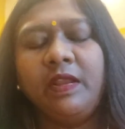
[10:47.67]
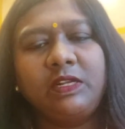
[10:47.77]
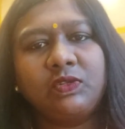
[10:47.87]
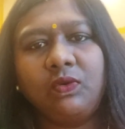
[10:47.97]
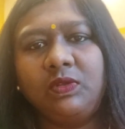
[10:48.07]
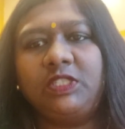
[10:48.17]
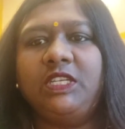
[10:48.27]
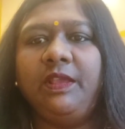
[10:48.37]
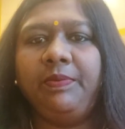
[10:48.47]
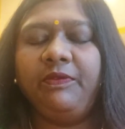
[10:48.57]
It's so
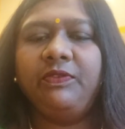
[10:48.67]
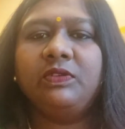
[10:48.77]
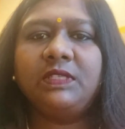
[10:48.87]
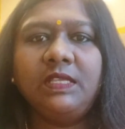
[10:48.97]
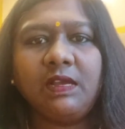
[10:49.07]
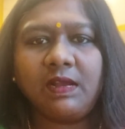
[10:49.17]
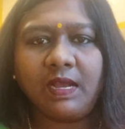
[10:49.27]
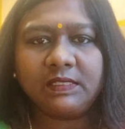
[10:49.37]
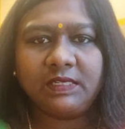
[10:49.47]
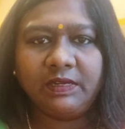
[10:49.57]
cheap. If you see the
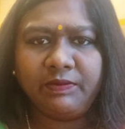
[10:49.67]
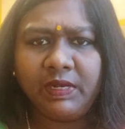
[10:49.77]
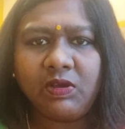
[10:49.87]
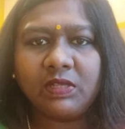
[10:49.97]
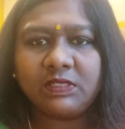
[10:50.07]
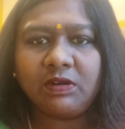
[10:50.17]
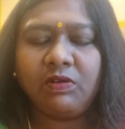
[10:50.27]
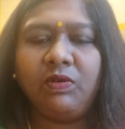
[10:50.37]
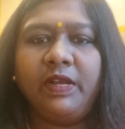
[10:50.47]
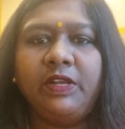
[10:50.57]
cost, it will cost
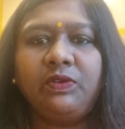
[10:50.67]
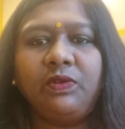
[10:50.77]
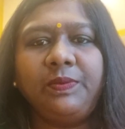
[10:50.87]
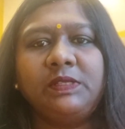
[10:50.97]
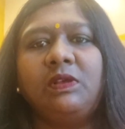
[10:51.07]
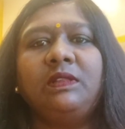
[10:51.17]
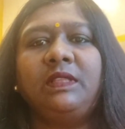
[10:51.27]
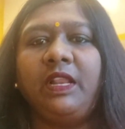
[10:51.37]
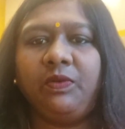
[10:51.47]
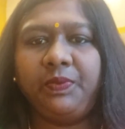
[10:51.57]
around only 2 rupees or
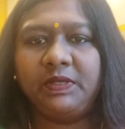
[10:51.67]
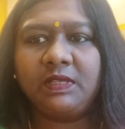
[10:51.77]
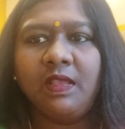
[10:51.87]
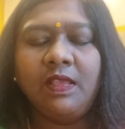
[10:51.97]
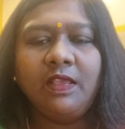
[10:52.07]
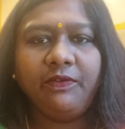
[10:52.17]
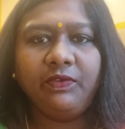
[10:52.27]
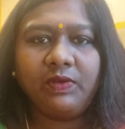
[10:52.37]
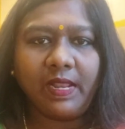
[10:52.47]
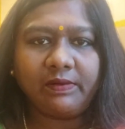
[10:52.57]
3 rupees if
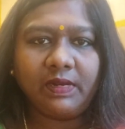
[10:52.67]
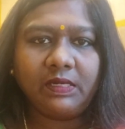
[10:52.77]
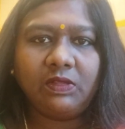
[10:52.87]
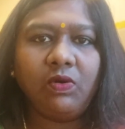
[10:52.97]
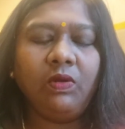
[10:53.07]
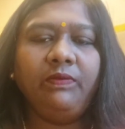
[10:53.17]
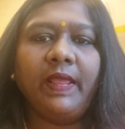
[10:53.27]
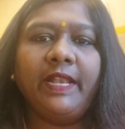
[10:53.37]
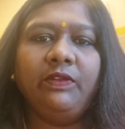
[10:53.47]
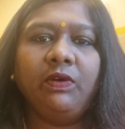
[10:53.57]
you calculate the whole
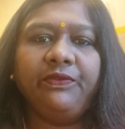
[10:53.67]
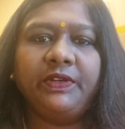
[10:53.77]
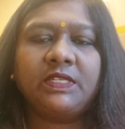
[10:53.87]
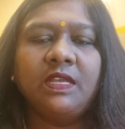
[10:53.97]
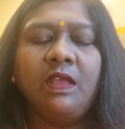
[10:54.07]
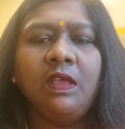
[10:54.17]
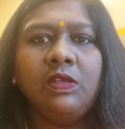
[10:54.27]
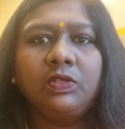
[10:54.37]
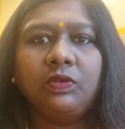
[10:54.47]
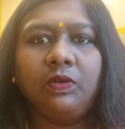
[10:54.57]
value of it.
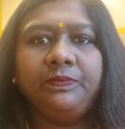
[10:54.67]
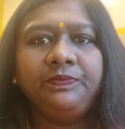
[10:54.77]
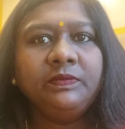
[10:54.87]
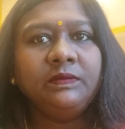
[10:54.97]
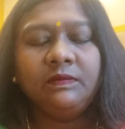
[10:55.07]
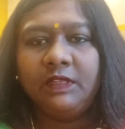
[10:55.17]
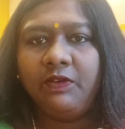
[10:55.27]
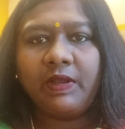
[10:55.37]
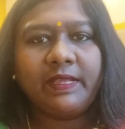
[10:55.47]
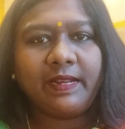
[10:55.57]
So
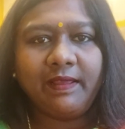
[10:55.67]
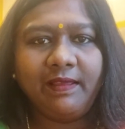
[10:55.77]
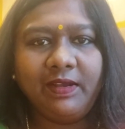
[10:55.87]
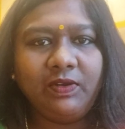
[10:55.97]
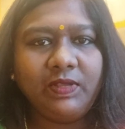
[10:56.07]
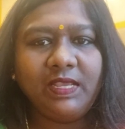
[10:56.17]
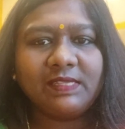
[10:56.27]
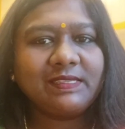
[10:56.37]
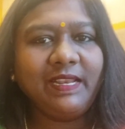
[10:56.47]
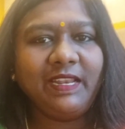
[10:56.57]
you are doing
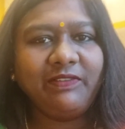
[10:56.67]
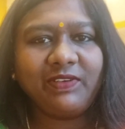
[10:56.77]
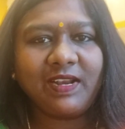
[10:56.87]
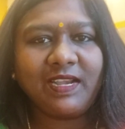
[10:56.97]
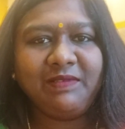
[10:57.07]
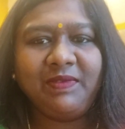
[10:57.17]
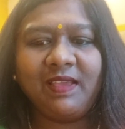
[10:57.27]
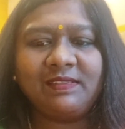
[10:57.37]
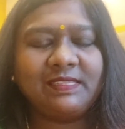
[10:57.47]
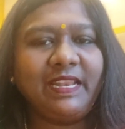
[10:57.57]
a screening for
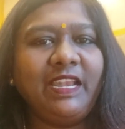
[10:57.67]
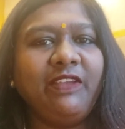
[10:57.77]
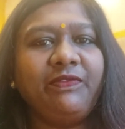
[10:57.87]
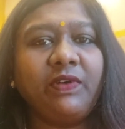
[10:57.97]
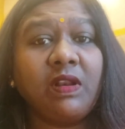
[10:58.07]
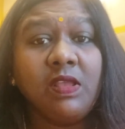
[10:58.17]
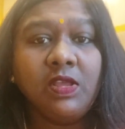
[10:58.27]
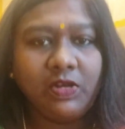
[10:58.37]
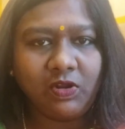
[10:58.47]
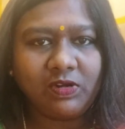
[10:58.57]
anemia, screening for
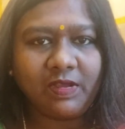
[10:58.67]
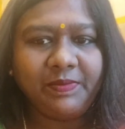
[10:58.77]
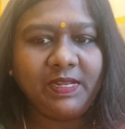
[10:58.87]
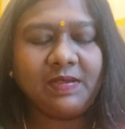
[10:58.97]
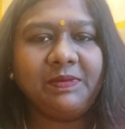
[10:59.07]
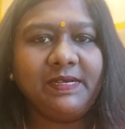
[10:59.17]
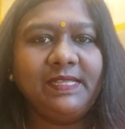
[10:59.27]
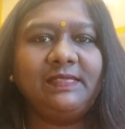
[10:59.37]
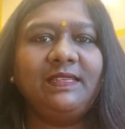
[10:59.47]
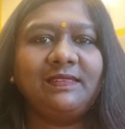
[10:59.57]
non-communicable
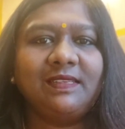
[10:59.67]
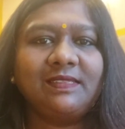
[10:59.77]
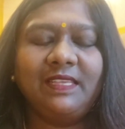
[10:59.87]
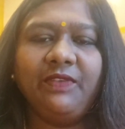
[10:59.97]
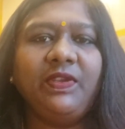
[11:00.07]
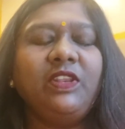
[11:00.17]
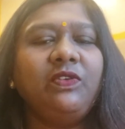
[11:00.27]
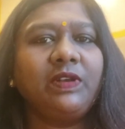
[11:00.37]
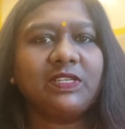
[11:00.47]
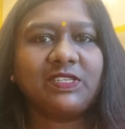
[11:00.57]
diseases, giving
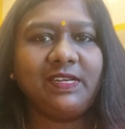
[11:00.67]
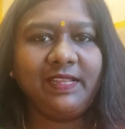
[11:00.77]
nutritional